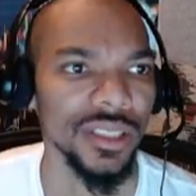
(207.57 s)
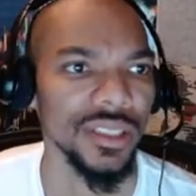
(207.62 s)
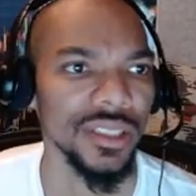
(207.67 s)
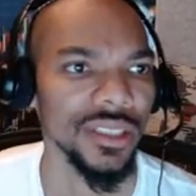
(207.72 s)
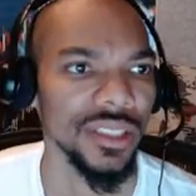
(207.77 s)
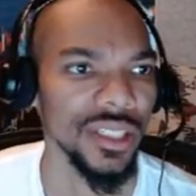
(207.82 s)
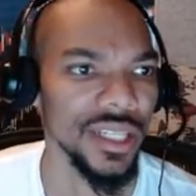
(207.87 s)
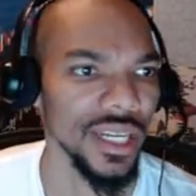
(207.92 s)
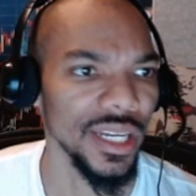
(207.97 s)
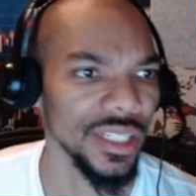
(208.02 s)

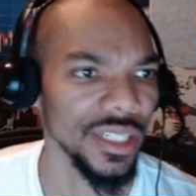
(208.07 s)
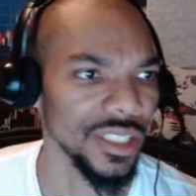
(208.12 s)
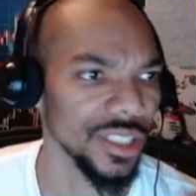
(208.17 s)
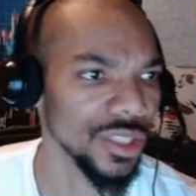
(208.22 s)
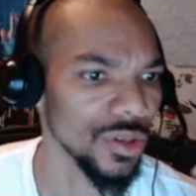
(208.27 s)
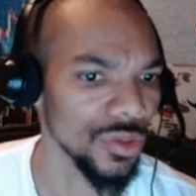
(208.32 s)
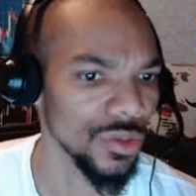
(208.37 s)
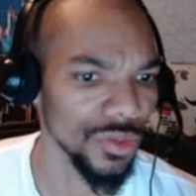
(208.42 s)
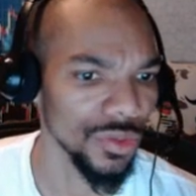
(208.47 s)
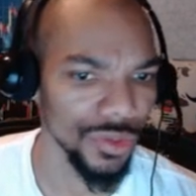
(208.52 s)
they
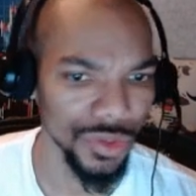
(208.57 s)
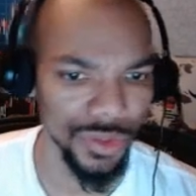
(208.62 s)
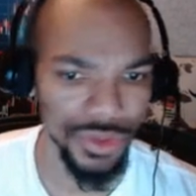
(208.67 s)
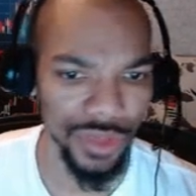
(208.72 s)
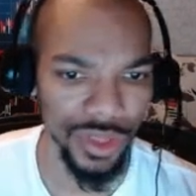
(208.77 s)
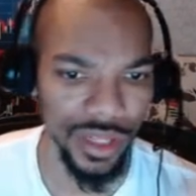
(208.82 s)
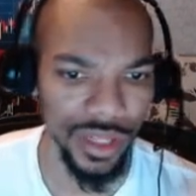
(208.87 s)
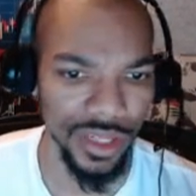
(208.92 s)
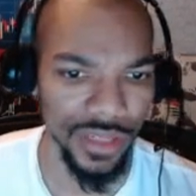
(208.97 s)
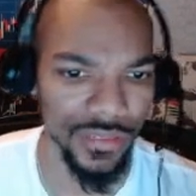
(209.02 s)
go through,
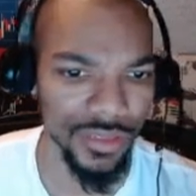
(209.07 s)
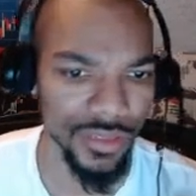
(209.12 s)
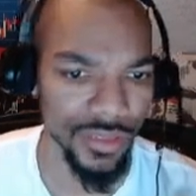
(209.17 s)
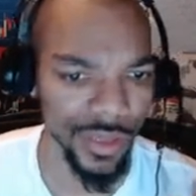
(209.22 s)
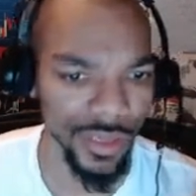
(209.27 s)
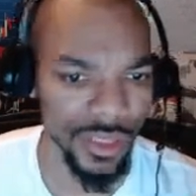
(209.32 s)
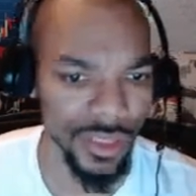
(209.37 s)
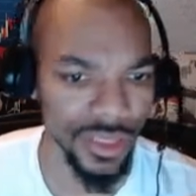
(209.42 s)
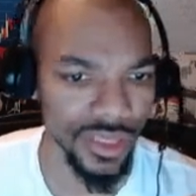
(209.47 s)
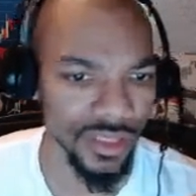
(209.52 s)
like, if you want
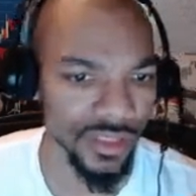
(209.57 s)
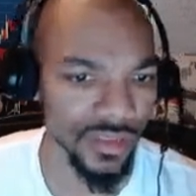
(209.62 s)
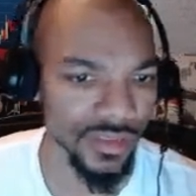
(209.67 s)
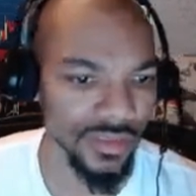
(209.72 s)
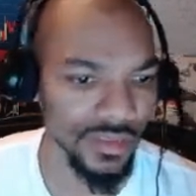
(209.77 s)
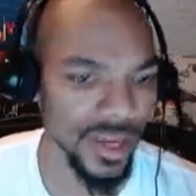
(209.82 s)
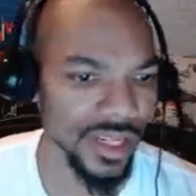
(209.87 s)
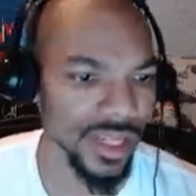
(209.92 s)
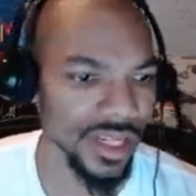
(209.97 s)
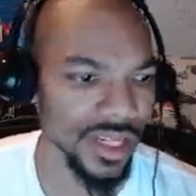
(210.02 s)
to see the
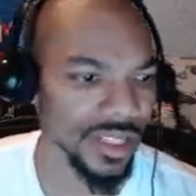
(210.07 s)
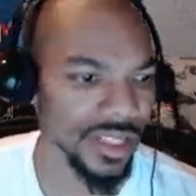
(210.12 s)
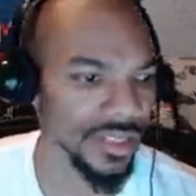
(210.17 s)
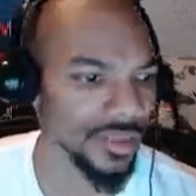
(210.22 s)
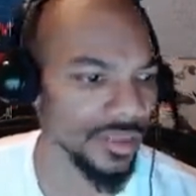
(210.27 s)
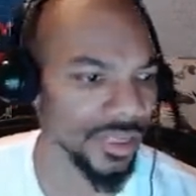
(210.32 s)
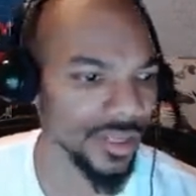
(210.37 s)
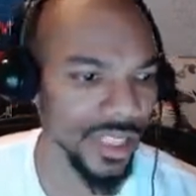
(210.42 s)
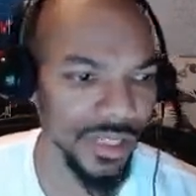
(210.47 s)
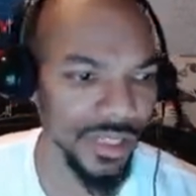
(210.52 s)
financial
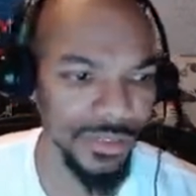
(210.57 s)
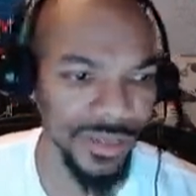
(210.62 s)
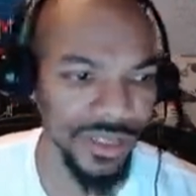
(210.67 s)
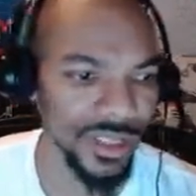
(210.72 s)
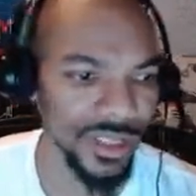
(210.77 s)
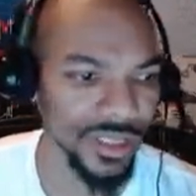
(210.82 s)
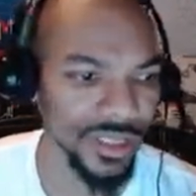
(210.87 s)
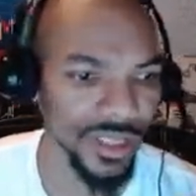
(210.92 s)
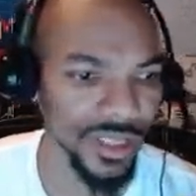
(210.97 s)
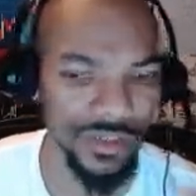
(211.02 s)
statements
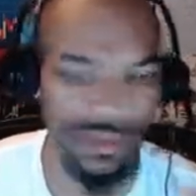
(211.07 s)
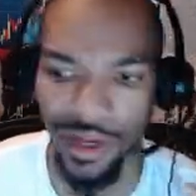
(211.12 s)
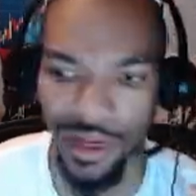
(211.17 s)
and stuff.